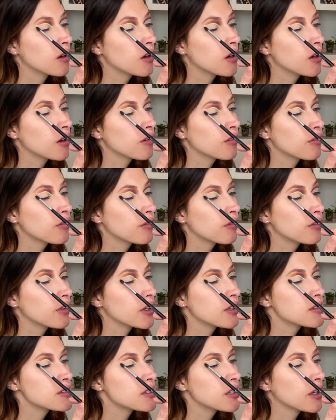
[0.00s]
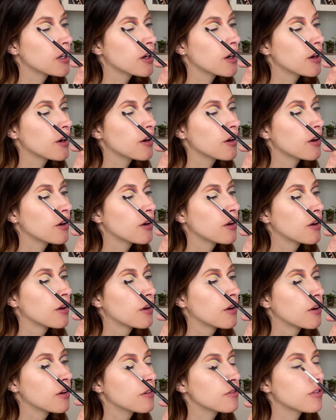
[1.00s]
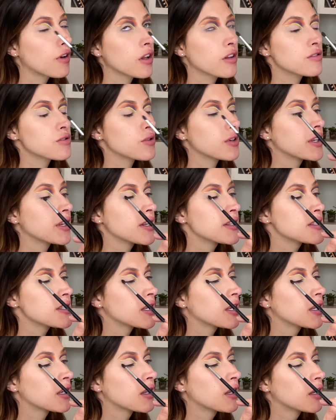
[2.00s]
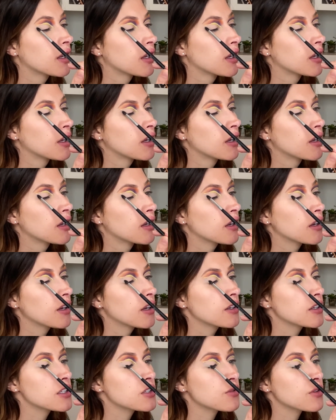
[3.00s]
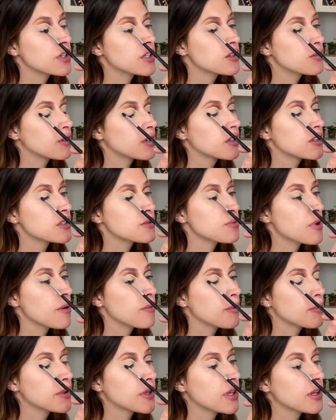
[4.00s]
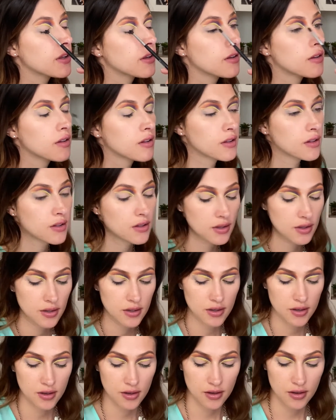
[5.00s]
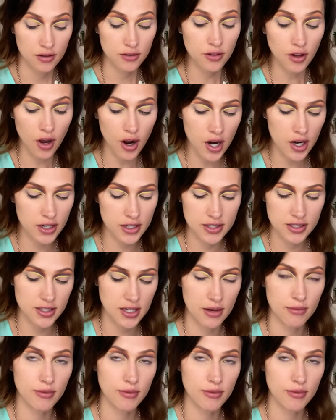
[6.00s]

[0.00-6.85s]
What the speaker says: of this year, fall of 2019 into 2020 is probably the hardest time